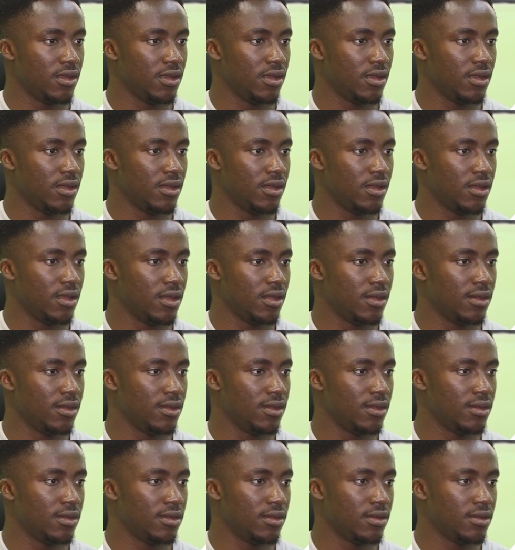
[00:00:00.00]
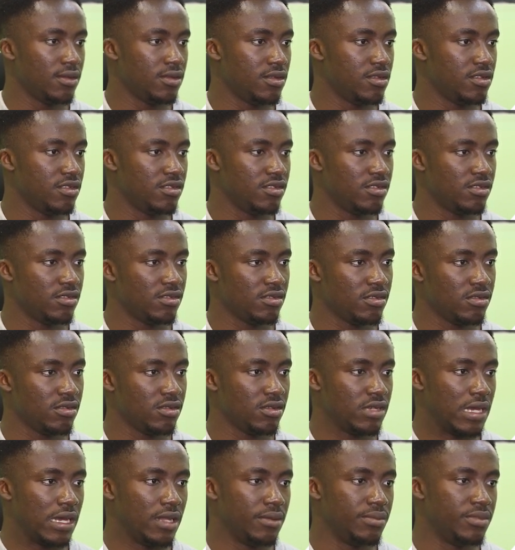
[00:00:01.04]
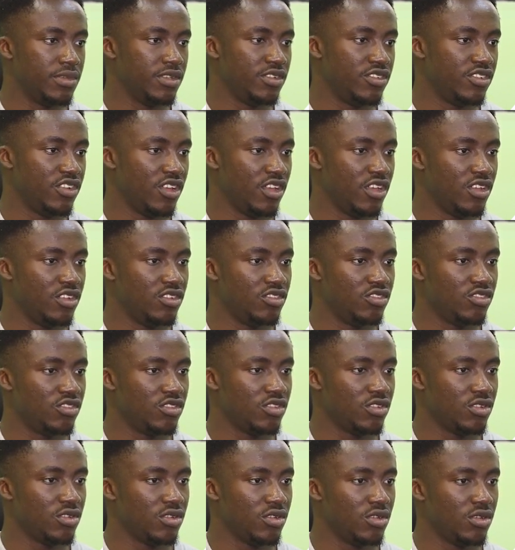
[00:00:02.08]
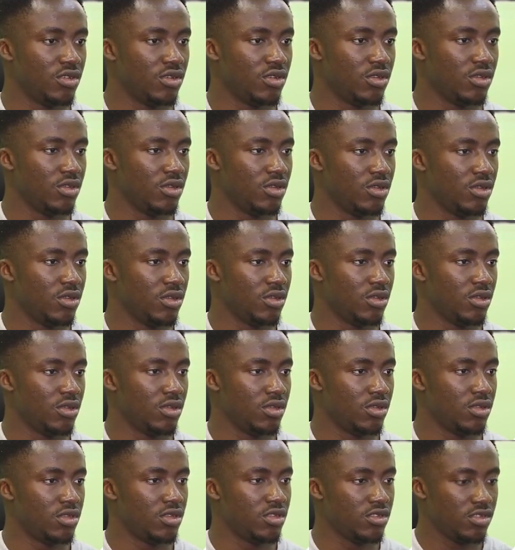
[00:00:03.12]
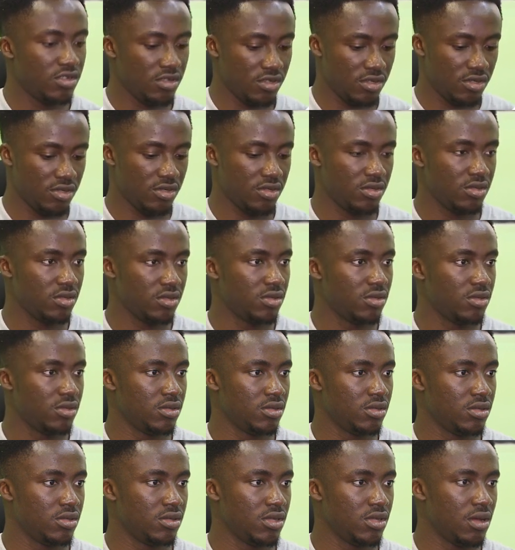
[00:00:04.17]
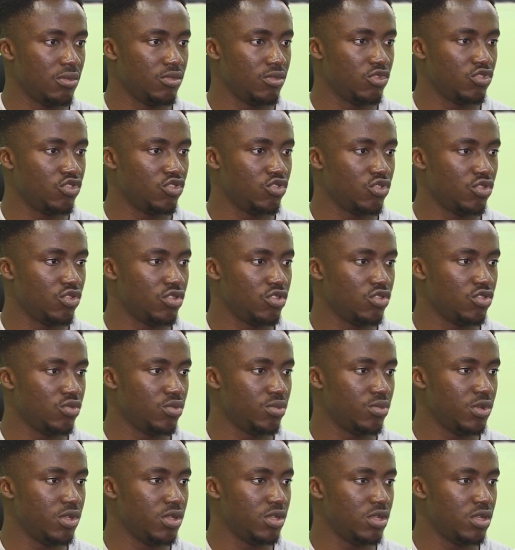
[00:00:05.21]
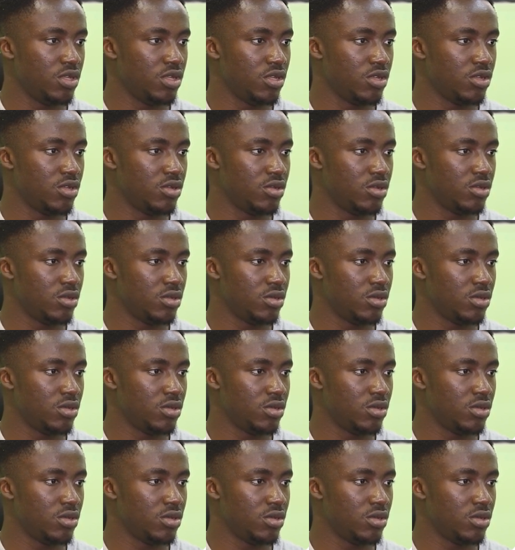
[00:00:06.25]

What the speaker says: and then this can be changed. This, I'm not sure this will be needed.